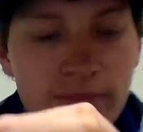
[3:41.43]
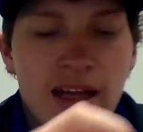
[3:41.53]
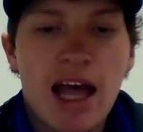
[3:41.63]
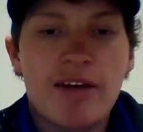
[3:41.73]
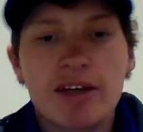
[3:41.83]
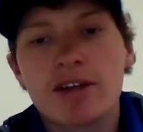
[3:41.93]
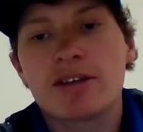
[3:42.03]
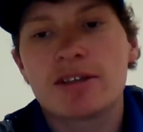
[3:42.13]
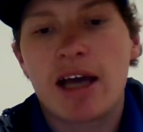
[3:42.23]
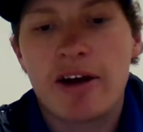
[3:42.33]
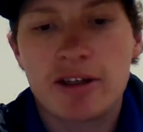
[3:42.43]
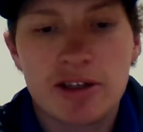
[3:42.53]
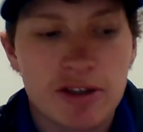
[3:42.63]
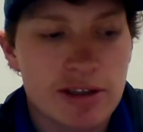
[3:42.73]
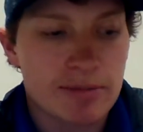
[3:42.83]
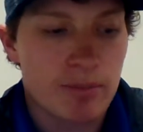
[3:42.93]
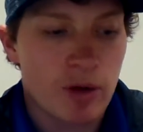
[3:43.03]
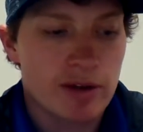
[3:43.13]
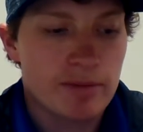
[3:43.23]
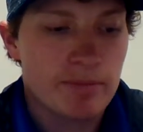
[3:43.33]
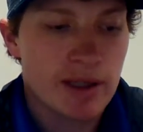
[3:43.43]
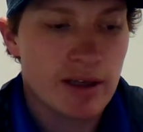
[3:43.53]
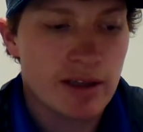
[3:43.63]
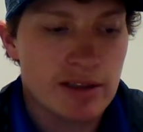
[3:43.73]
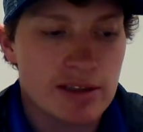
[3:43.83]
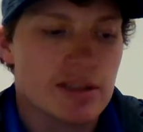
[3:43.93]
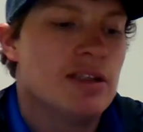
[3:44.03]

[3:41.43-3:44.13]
Having good character is important because